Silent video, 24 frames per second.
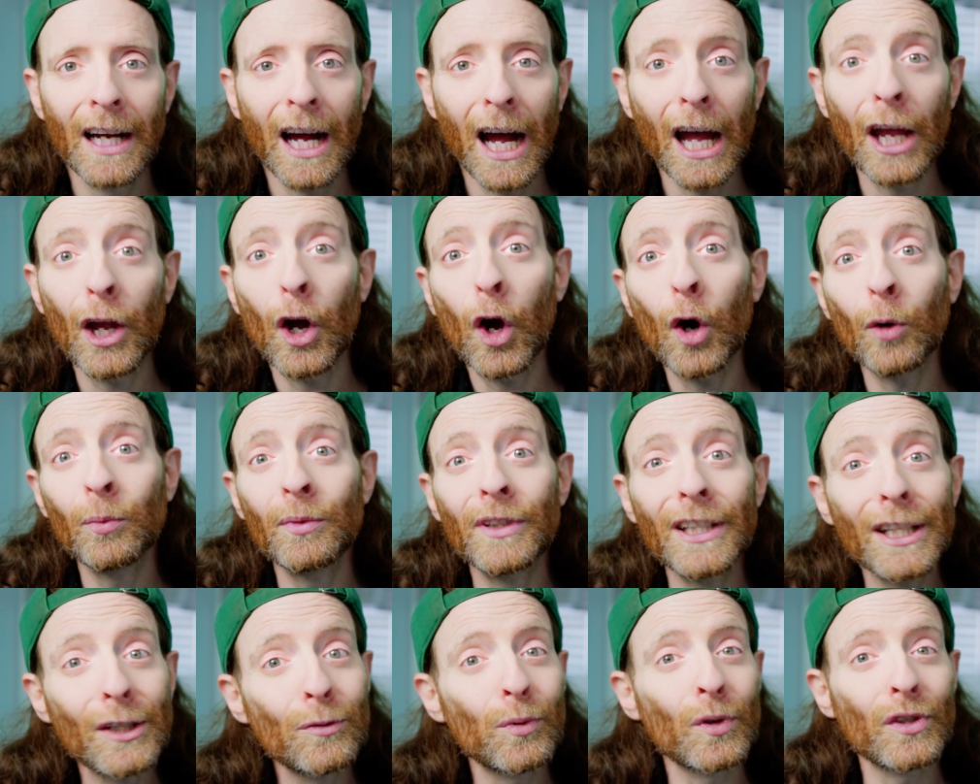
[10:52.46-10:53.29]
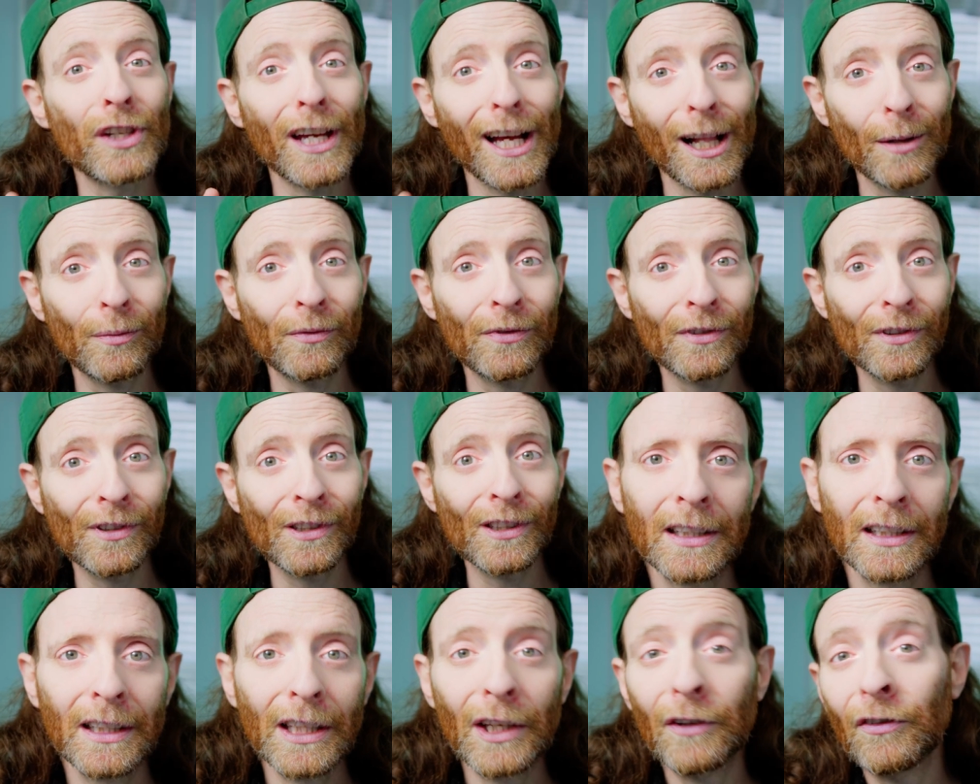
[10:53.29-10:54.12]
I hope this was
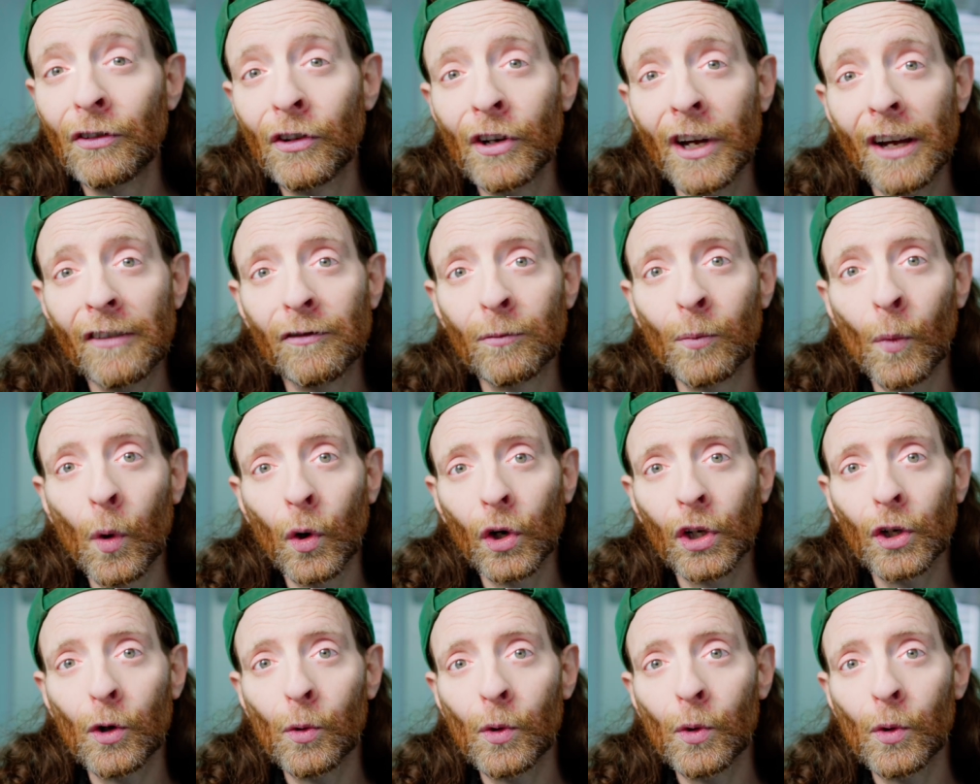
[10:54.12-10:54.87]
helpful. If you have more